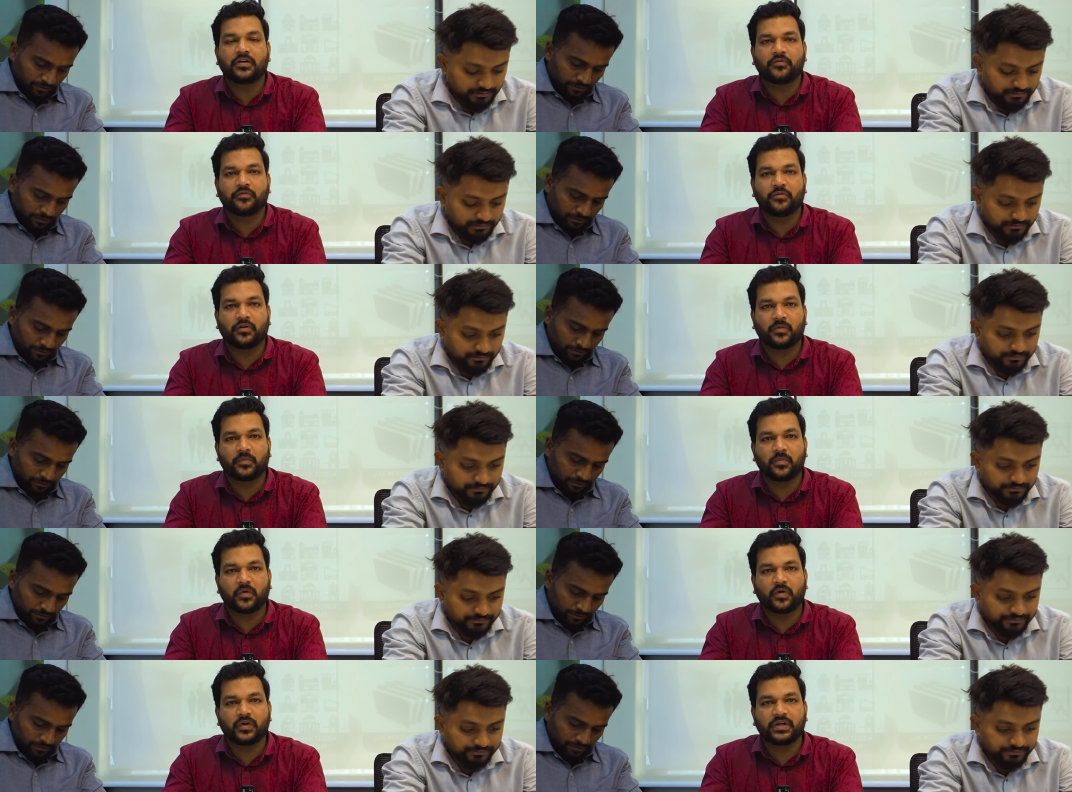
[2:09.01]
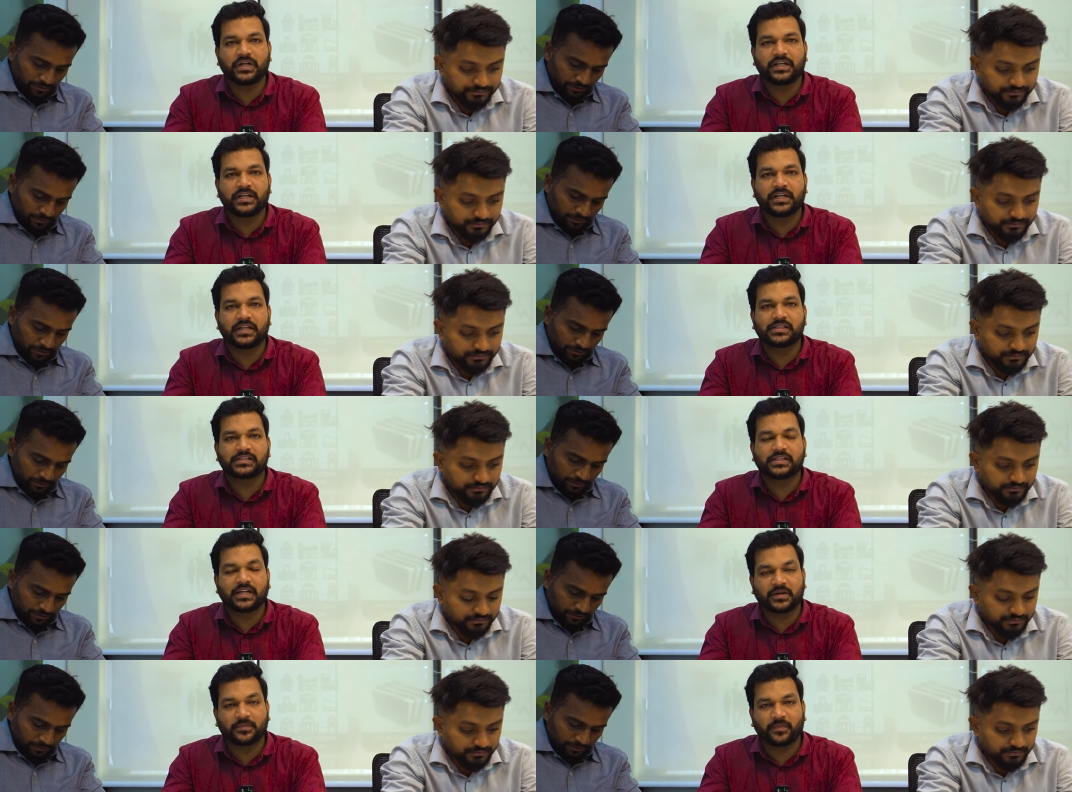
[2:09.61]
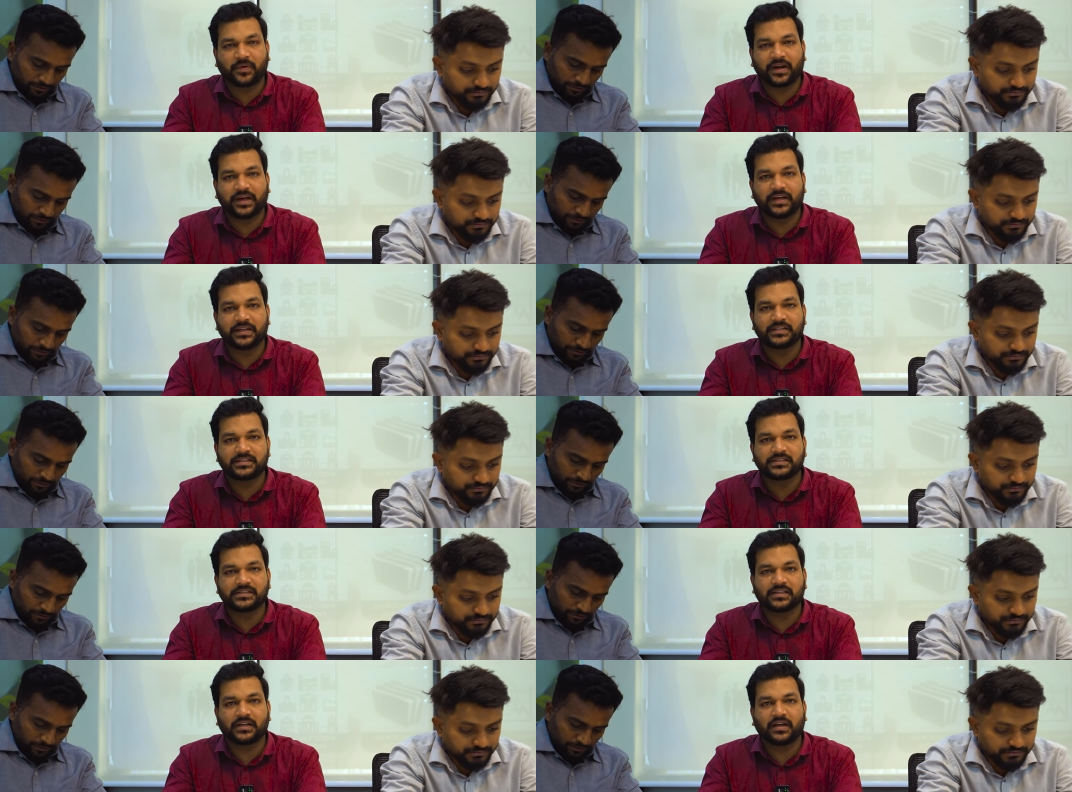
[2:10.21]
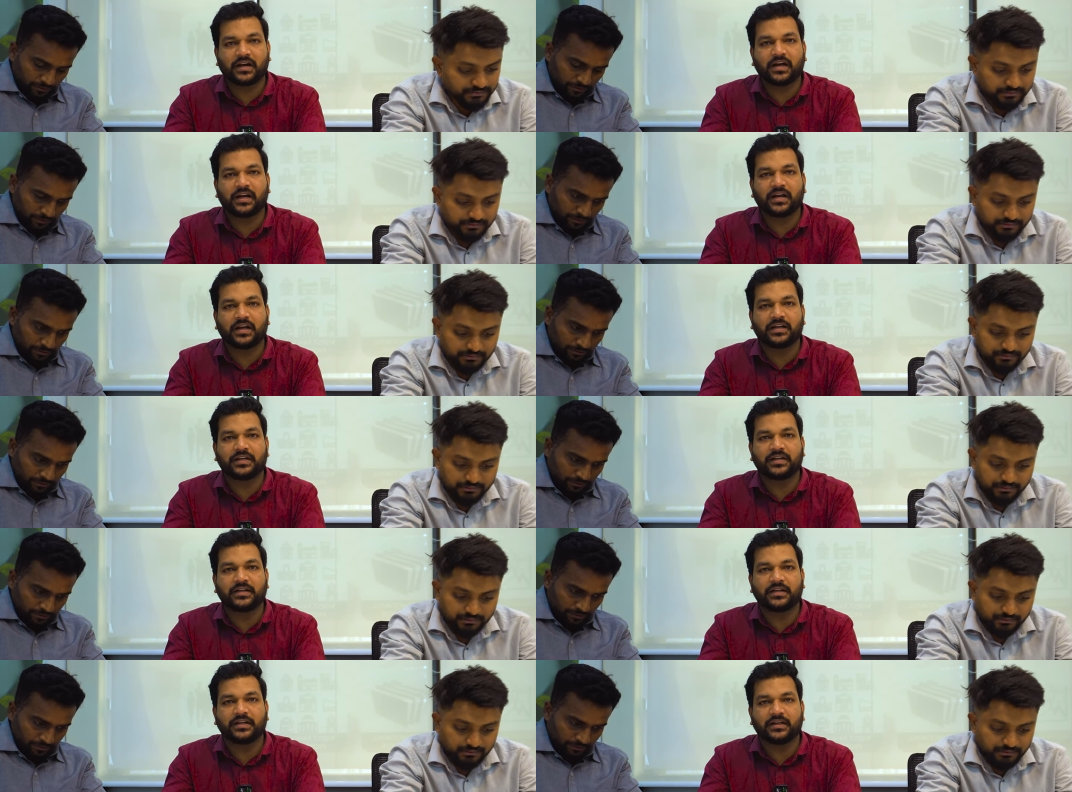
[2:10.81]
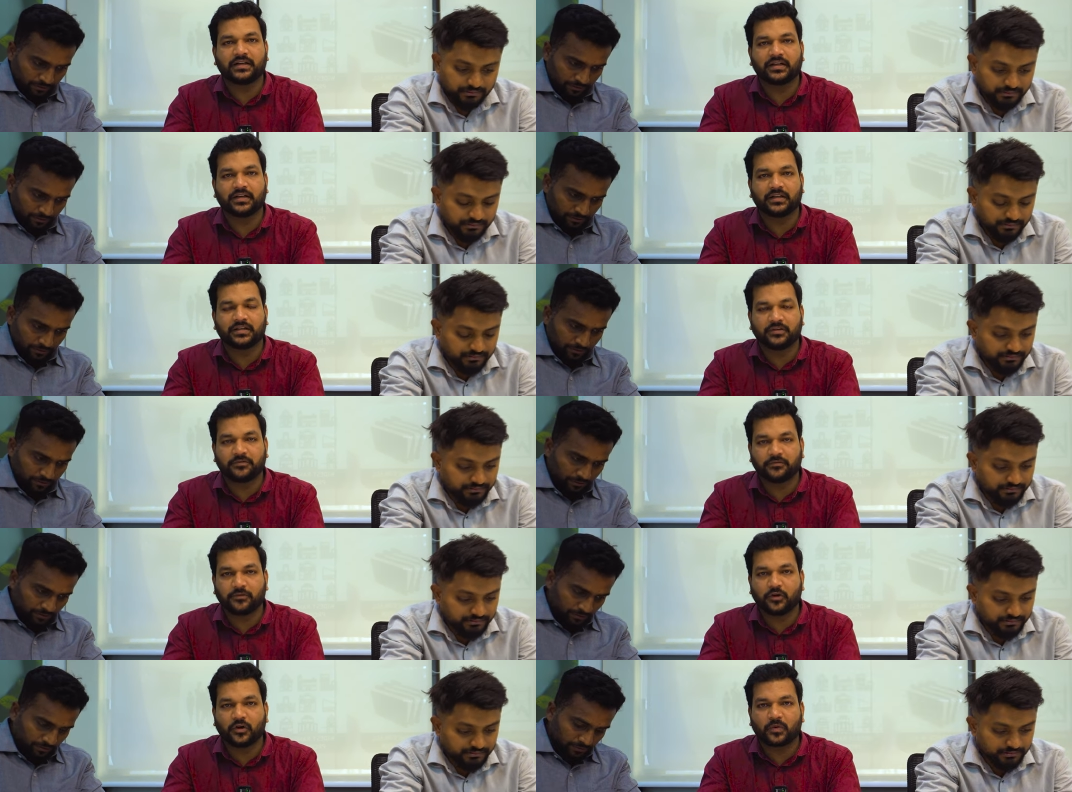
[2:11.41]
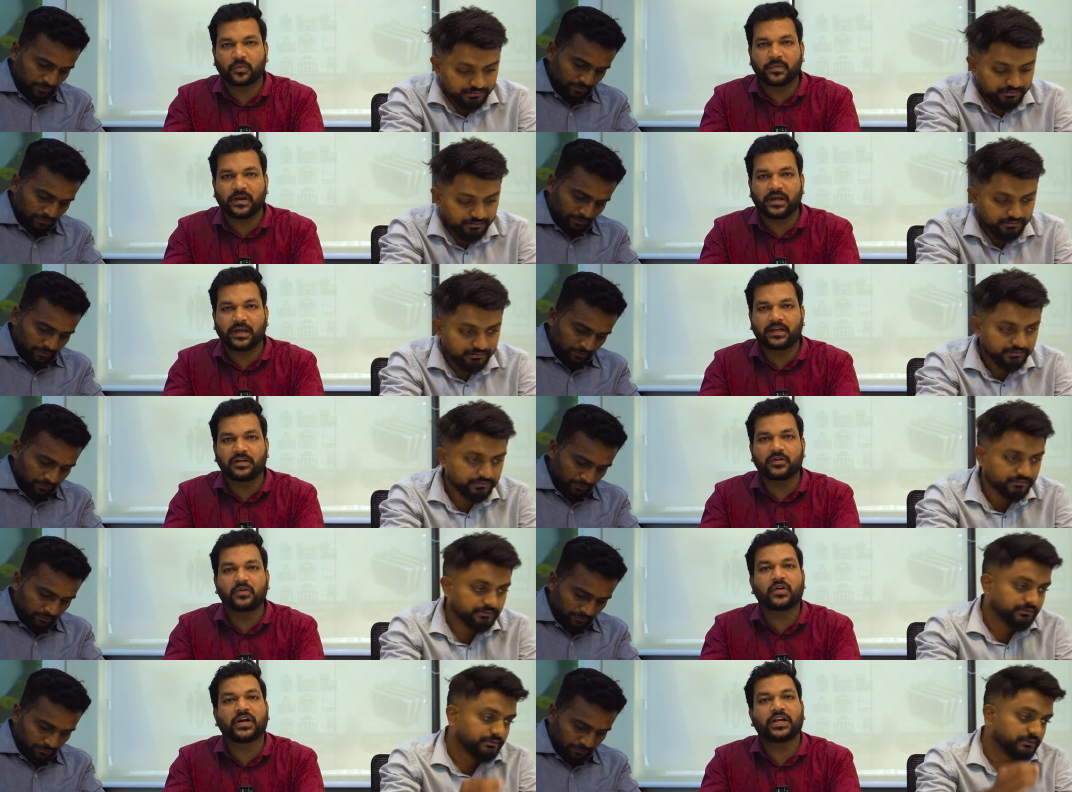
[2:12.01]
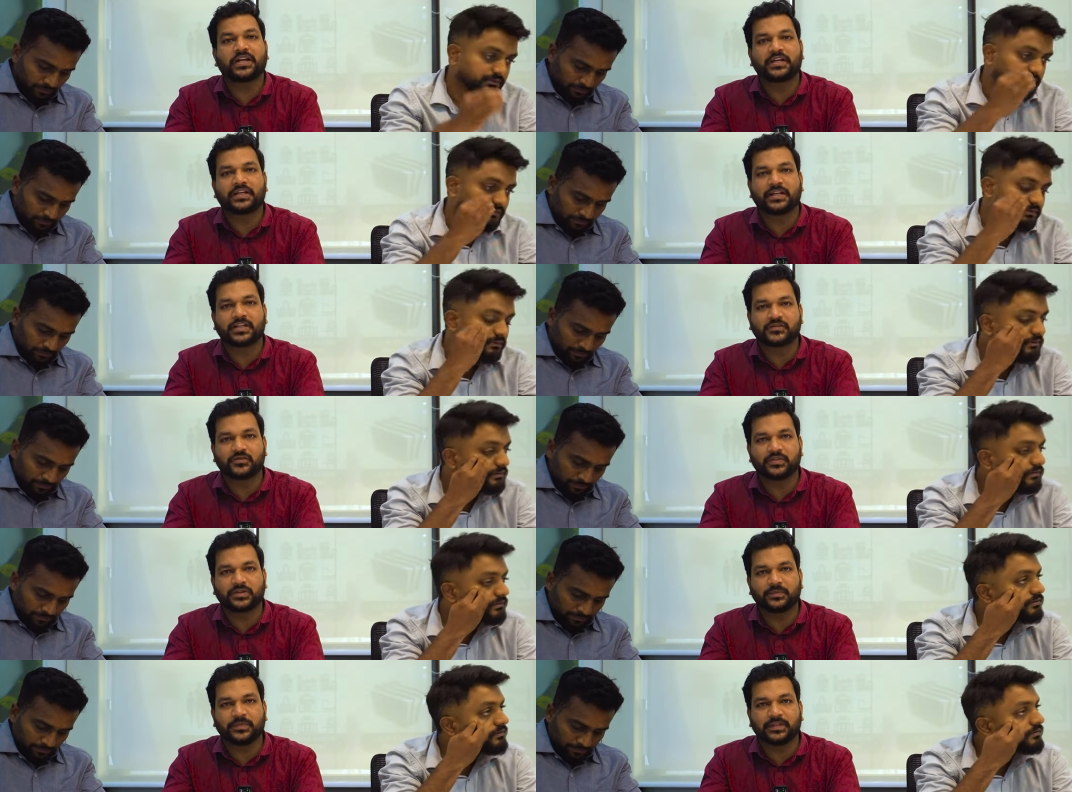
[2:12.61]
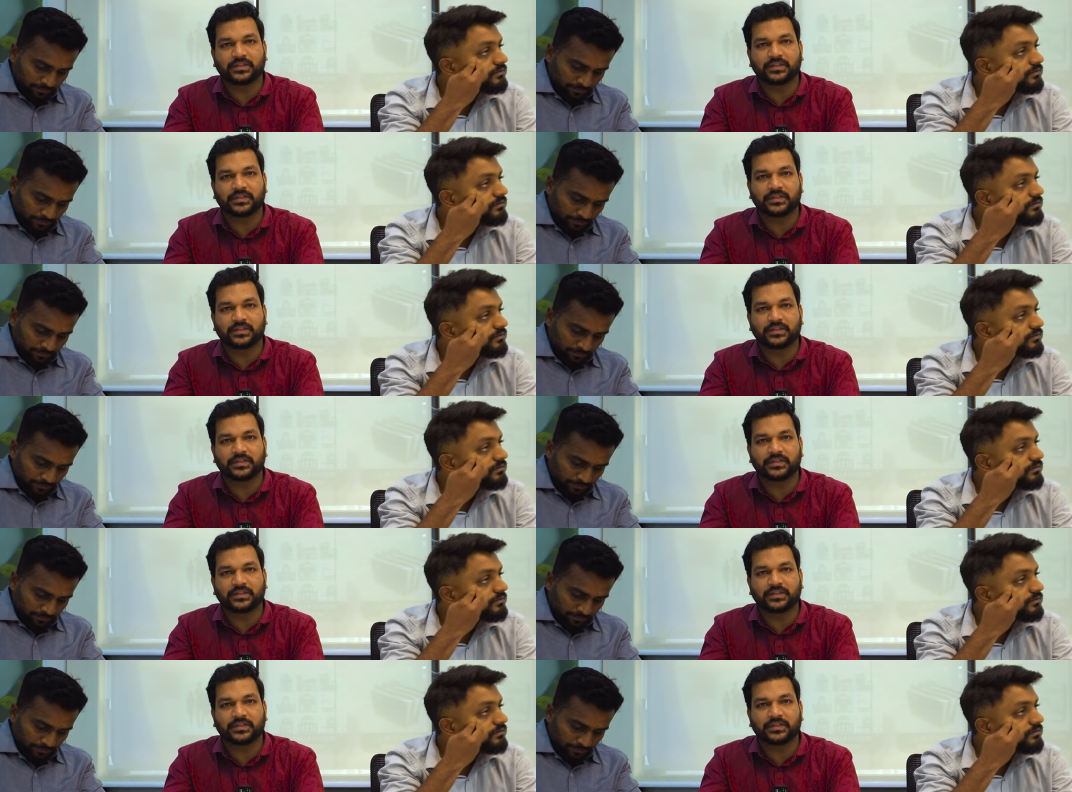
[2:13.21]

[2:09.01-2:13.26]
Speaker 1: For more details like price and uh, the floor plan, do get in touch with